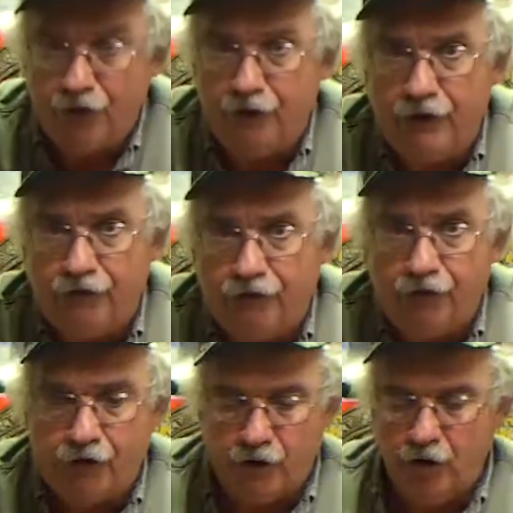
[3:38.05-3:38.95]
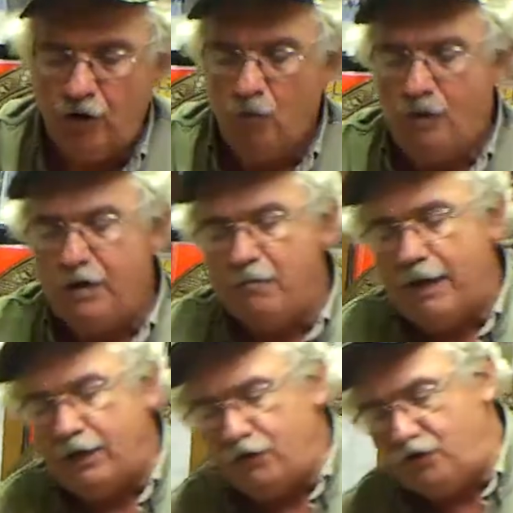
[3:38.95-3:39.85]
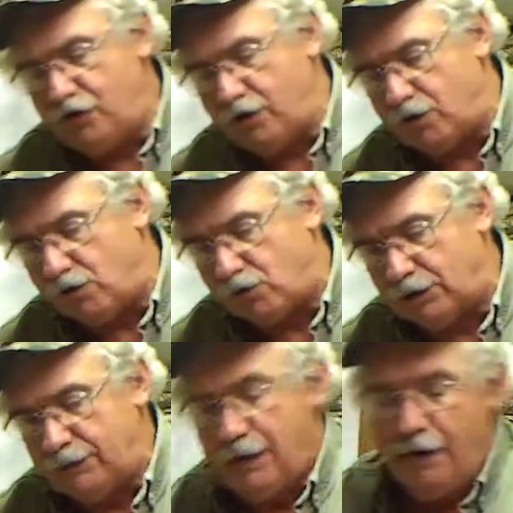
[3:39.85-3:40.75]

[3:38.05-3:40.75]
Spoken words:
different. We can make a general one.